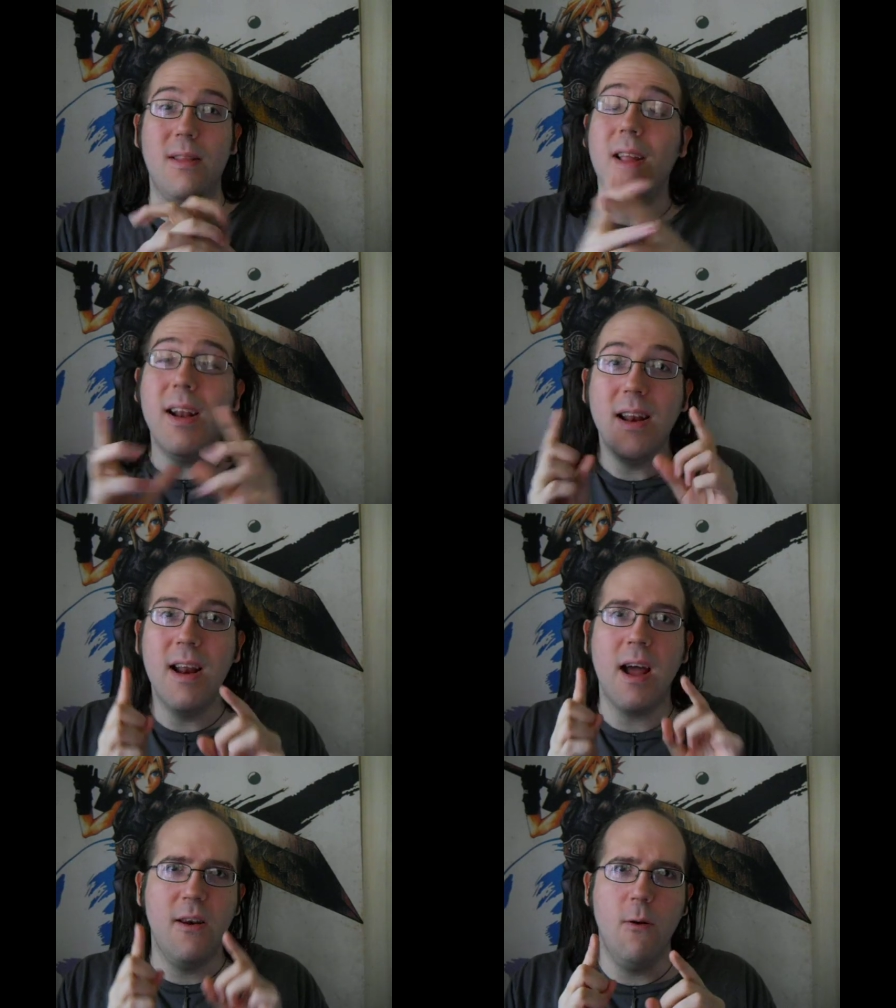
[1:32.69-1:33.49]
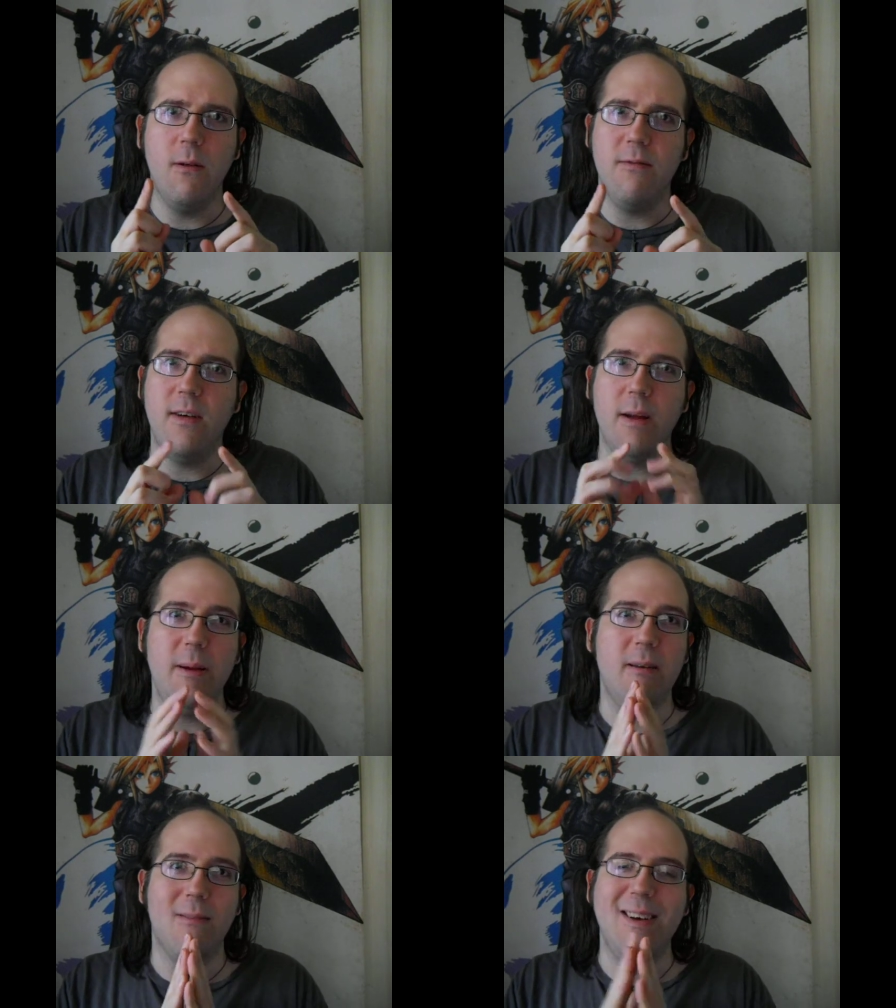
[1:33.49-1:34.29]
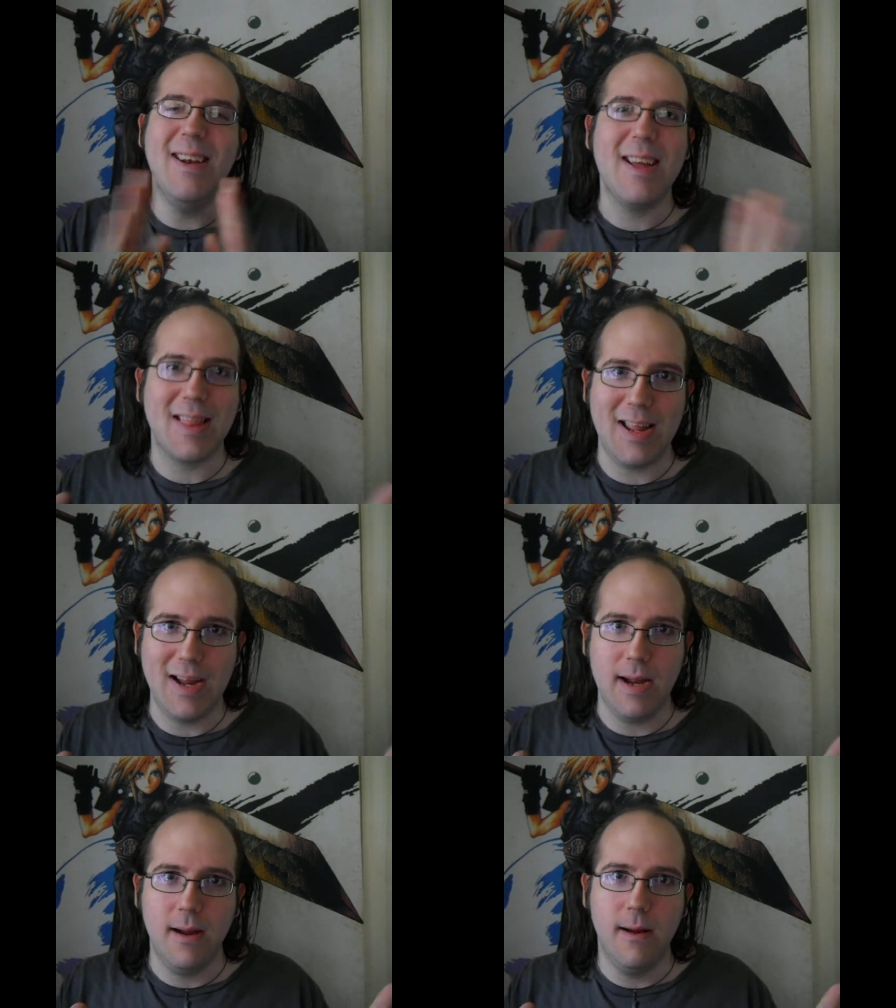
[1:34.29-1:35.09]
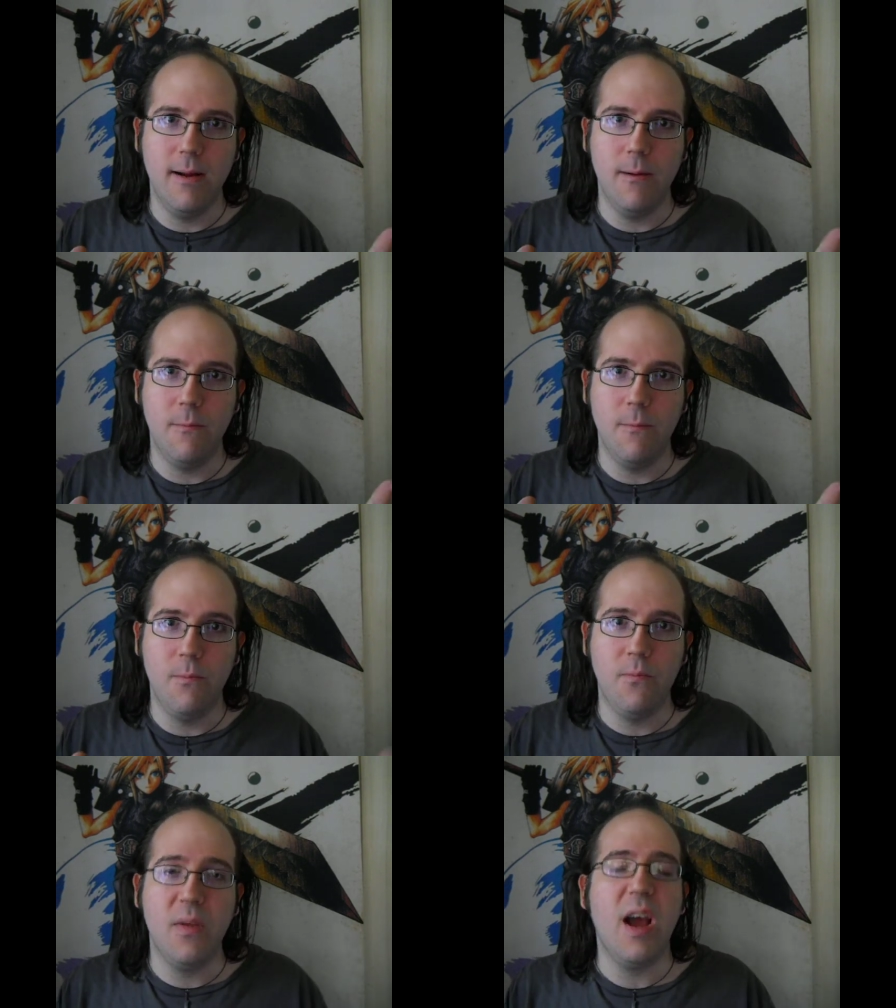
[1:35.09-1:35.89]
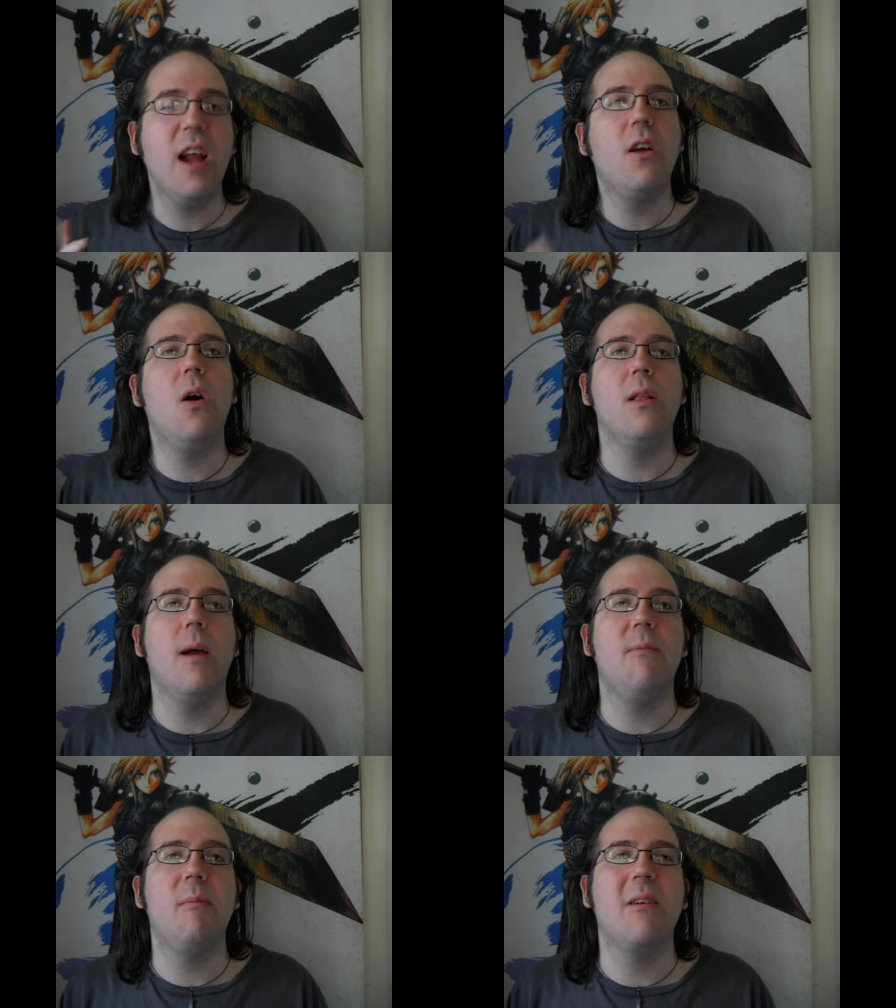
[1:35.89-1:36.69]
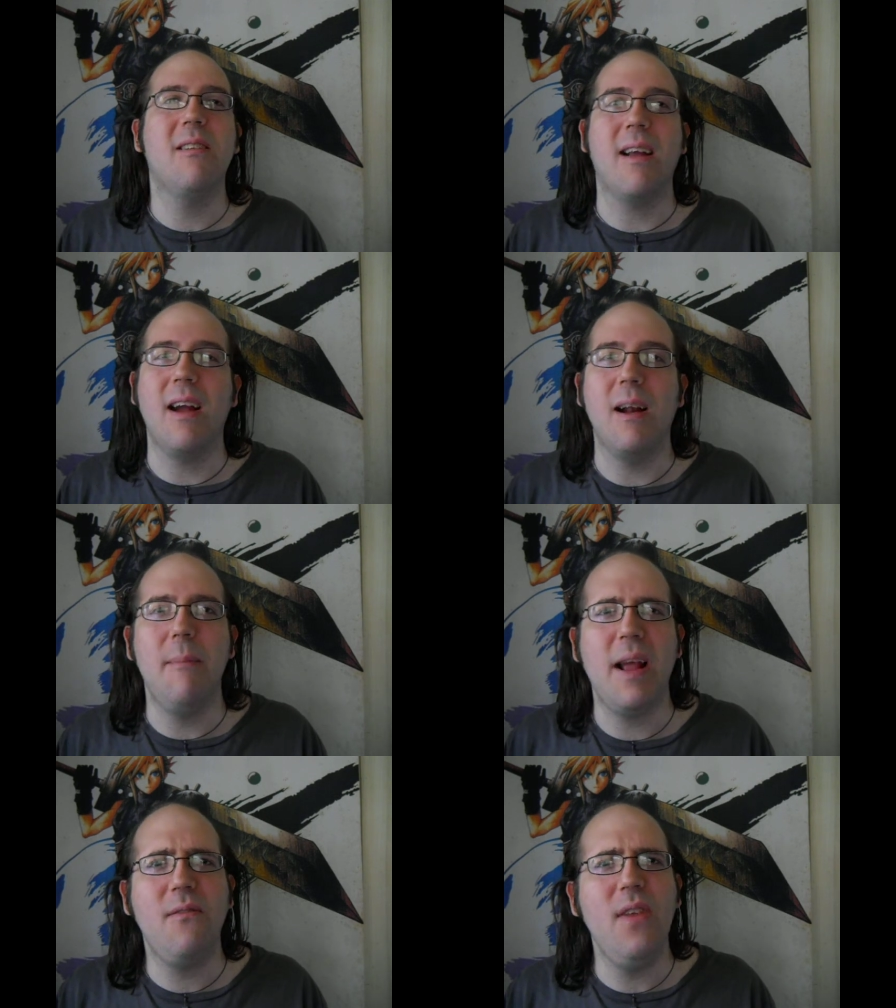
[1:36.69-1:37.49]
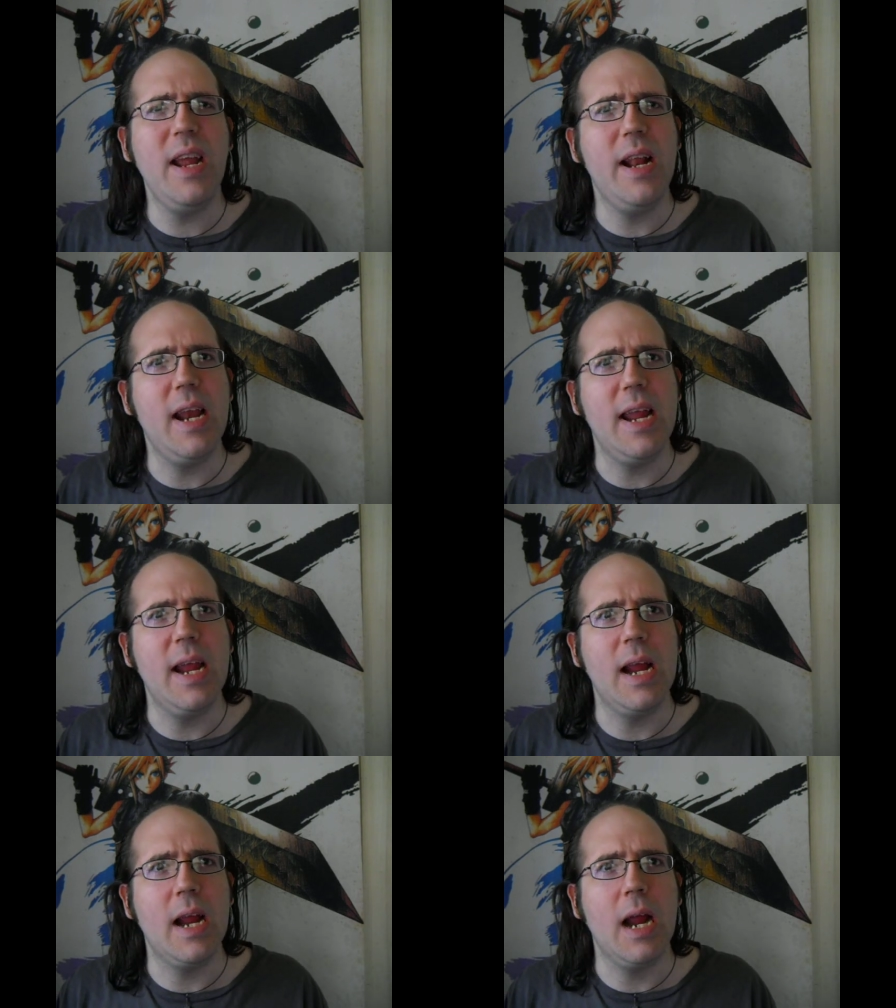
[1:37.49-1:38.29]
They did not notify me or nothing. I called up there because I got a bad feeling.